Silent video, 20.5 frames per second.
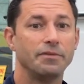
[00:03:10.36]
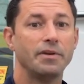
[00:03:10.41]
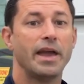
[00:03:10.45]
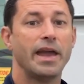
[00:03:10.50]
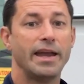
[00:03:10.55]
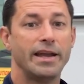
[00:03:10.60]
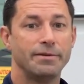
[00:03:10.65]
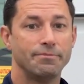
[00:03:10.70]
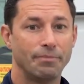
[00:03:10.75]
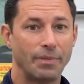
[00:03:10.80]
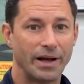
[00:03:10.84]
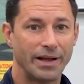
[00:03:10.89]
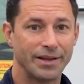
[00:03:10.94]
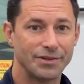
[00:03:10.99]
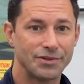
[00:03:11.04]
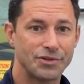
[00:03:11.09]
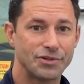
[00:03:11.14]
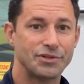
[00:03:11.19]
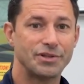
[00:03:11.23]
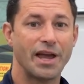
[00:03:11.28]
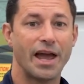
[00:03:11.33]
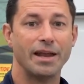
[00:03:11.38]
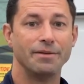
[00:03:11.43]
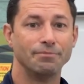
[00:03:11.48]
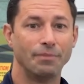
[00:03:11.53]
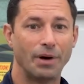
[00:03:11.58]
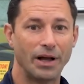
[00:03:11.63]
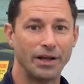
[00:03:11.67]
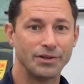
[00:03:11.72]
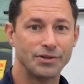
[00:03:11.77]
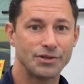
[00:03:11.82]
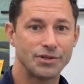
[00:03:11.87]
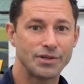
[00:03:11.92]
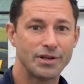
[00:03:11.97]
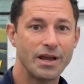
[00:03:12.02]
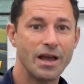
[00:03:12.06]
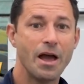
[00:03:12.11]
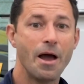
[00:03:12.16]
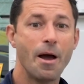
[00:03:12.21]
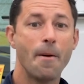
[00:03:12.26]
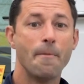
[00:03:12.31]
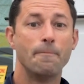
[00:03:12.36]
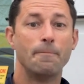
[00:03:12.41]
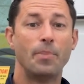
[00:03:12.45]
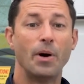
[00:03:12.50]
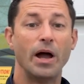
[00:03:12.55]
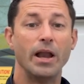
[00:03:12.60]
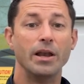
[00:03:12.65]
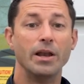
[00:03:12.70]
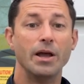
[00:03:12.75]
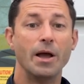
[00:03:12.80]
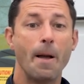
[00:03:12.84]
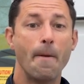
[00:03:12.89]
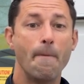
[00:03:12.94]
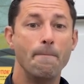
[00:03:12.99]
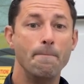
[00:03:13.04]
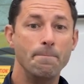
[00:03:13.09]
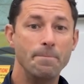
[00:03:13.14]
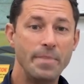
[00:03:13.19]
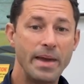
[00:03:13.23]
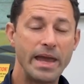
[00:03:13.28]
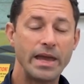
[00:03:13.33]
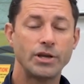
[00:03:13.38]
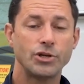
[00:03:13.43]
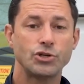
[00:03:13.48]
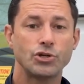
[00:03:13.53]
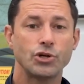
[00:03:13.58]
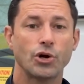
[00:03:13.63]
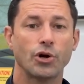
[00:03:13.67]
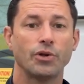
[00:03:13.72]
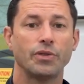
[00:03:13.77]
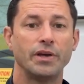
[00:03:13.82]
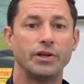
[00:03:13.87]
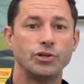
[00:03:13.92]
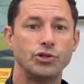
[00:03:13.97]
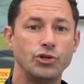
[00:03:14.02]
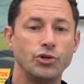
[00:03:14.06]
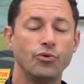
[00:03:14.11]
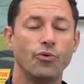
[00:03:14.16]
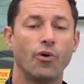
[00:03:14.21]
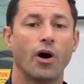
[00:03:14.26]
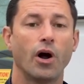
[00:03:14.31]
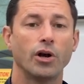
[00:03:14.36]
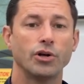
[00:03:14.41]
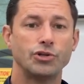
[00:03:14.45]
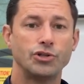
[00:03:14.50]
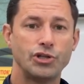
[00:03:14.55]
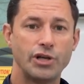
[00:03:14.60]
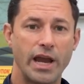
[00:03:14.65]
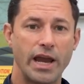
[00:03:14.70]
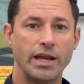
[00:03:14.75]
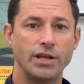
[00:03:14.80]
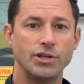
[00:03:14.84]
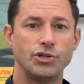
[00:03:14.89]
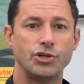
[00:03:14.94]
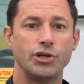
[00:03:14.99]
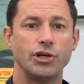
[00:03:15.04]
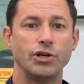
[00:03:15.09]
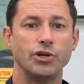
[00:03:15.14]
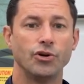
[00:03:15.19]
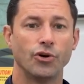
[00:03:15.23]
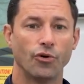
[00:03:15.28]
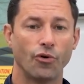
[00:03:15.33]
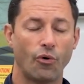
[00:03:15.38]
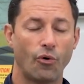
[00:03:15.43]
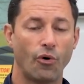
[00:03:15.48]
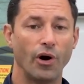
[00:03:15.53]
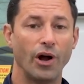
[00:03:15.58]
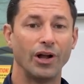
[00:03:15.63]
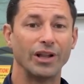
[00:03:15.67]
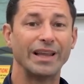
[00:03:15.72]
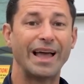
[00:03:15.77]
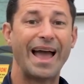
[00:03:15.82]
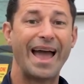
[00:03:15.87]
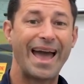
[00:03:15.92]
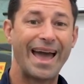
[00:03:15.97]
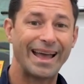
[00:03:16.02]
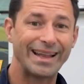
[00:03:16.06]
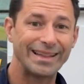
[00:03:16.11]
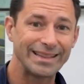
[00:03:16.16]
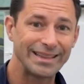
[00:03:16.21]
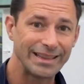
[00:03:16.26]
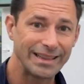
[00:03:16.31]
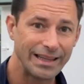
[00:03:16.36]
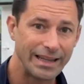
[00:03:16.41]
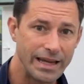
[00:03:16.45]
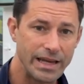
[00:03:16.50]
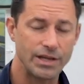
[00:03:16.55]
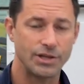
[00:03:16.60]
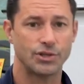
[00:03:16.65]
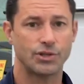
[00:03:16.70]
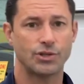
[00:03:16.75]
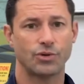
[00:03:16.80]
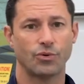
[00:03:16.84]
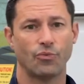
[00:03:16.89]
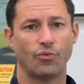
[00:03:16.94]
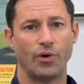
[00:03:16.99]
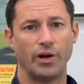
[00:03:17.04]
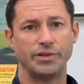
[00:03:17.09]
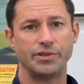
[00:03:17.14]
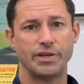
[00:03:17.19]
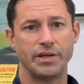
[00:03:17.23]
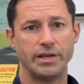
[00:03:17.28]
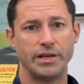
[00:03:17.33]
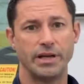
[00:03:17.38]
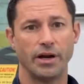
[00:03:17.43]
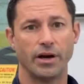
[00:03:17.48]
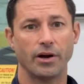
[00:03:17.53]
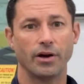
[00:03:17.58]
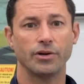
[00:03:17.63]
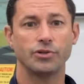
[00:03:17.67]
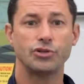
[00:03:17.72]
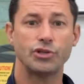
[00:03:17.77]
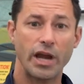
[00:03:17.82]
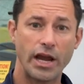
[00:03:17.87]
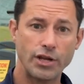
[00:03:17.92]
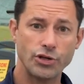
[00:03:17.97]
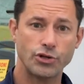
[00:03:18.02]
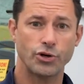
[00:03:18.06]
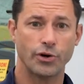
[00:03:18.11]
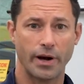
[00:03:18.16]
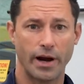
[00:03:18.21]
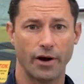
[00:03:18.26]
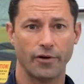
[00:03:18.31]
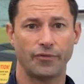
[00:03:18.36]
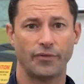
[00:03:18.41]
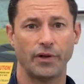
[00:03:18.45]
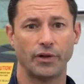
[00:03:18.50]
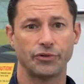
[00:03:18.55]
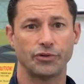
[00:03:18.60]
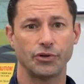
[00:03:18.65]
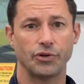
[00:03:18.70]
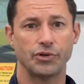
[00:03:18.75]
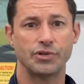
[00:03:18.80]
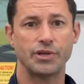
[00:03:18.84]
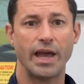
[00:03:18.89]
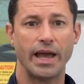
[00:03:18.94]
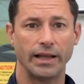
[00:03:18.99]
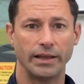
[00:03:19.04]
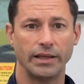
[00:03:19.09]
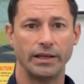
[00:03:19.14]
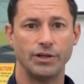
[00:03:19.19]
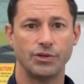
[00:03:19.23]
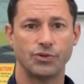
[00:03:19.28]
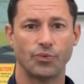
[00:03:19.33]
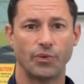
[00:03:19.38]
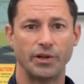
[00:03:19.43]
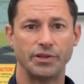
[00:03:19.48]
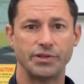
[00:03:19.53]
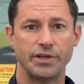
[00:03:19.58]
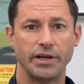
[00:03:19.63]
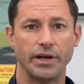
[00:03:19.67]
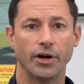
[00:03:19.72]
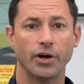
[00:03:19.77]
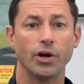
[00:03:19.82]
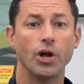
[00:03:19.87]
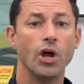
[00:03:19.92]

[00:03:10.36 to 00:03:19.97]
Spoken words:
8 months, 10 months, but make sure that you are changing your oil at least once a year. Change your air filters at least once a year.